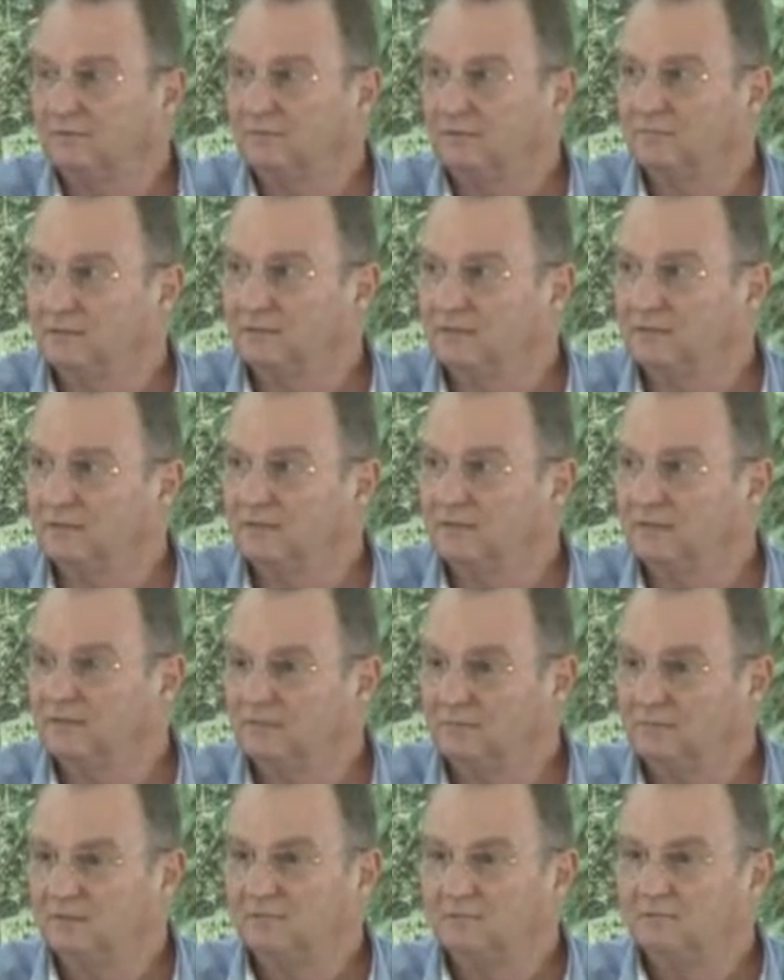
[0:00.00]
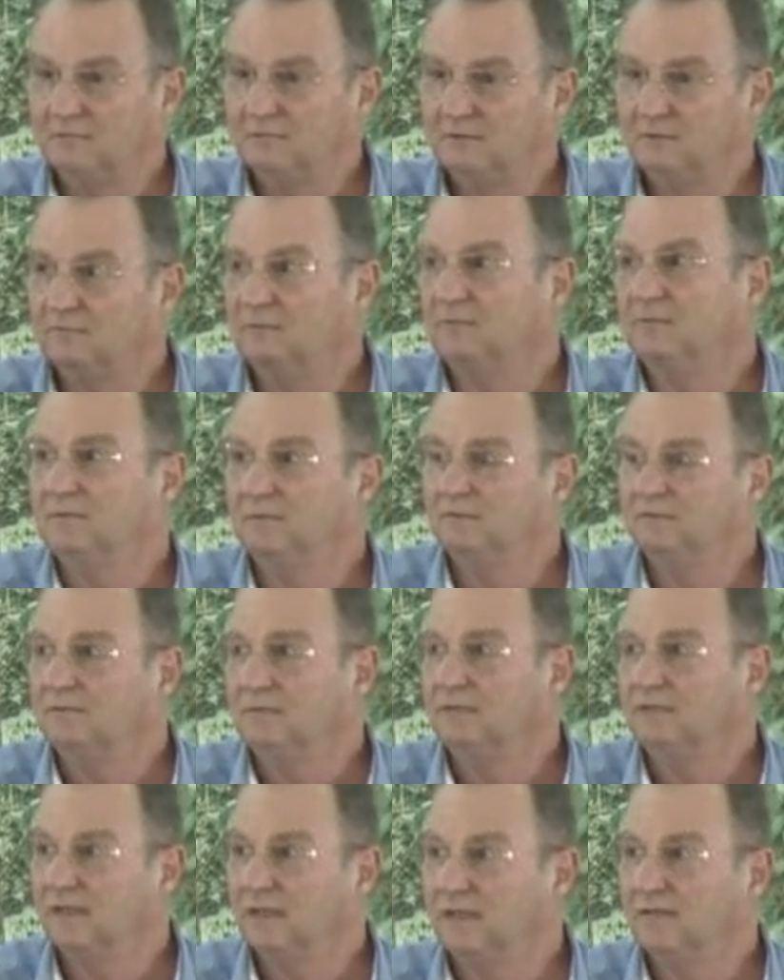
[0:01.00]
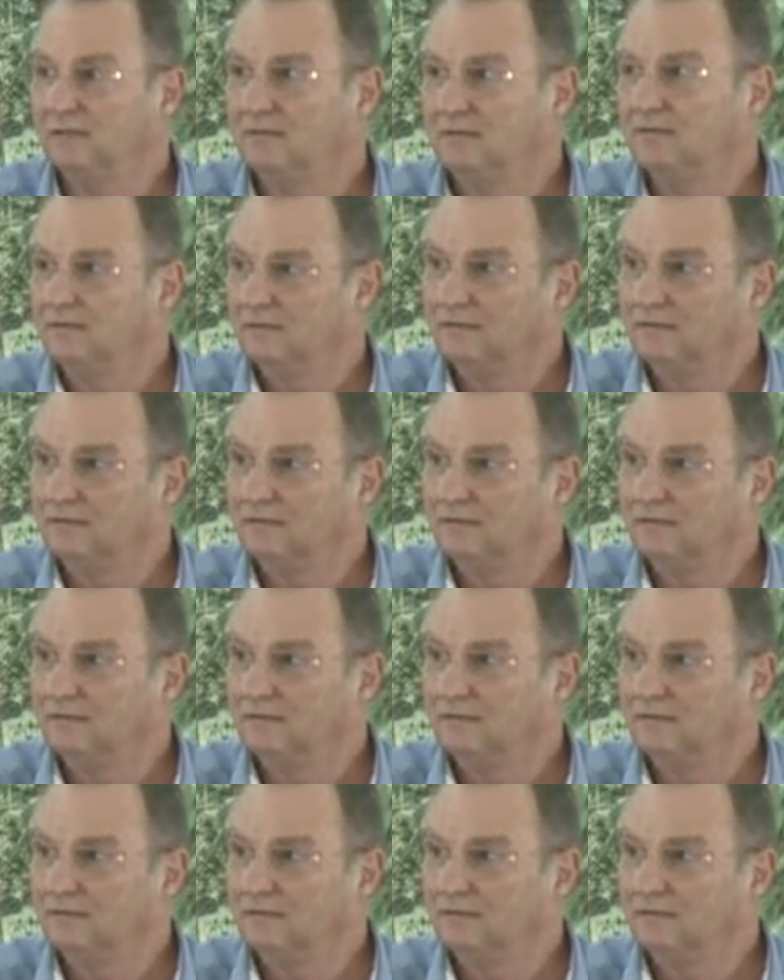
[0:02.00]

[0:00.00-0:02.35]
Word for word: oh, we did it and we, we, we, we can,